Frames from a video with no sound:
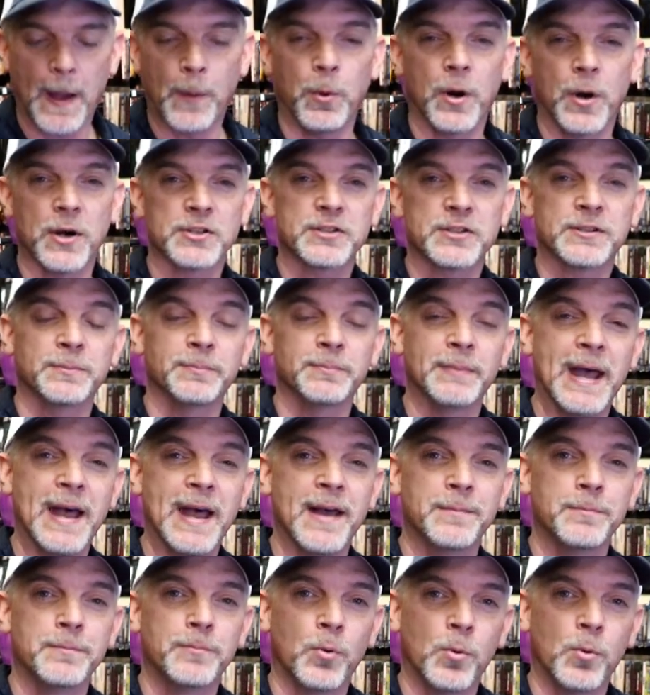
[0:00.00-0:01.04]
I watched some
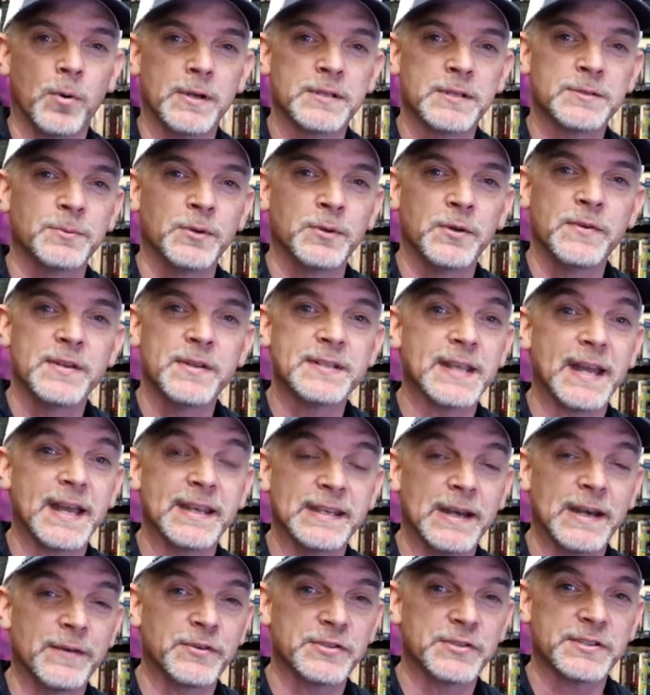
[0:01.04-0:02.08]
Bad Boys movies I
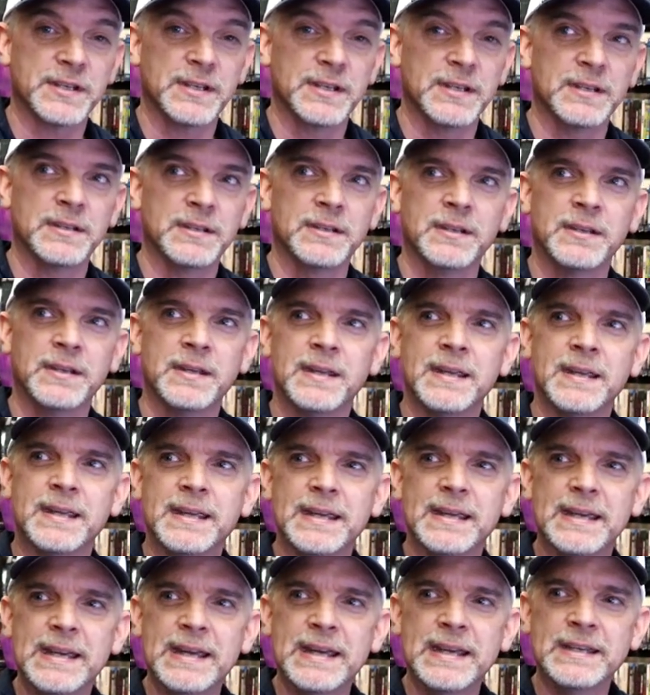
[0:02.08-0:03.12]
had never seen
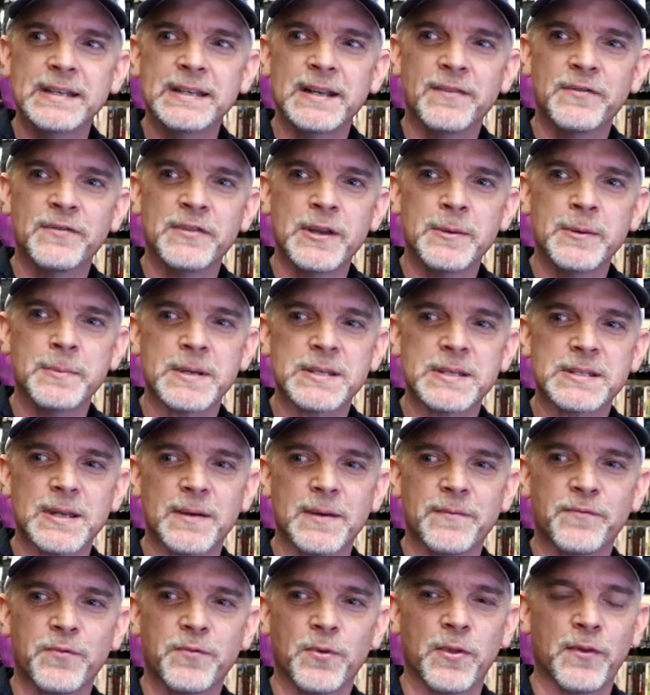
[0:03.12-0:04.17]
any of them
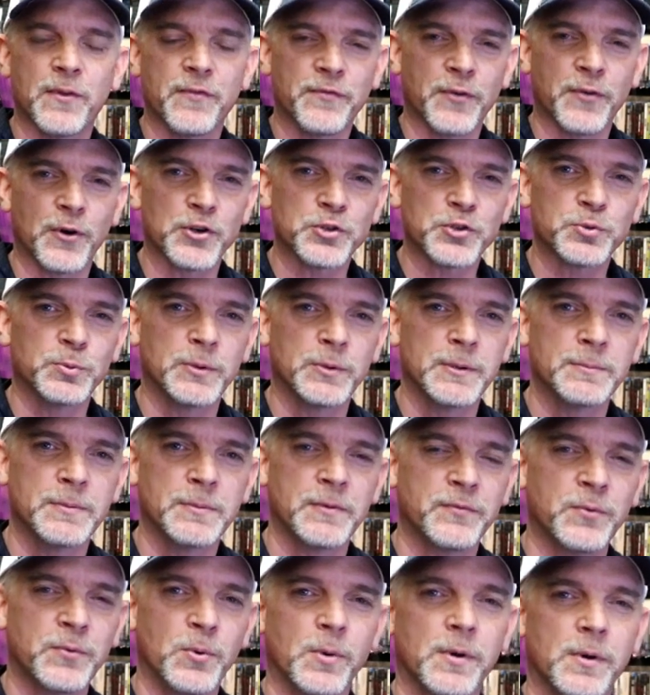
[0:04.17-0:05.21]
except for the first one
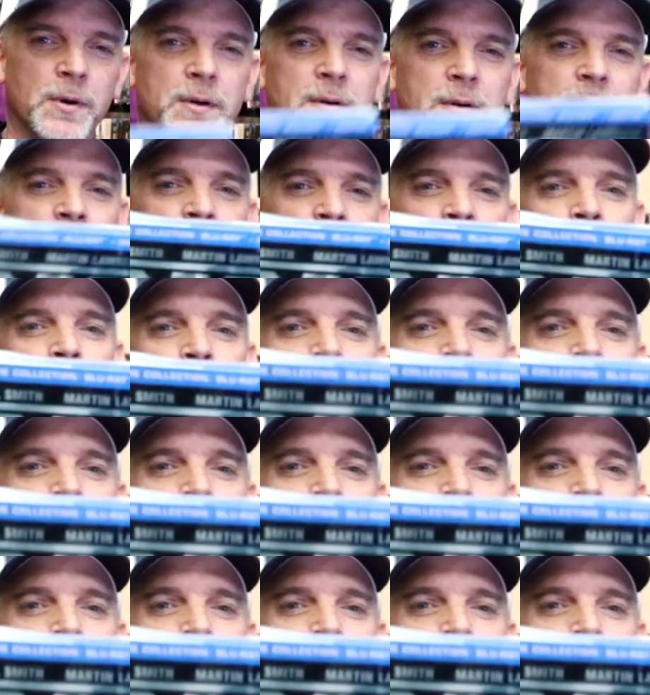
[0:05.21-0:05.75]
before.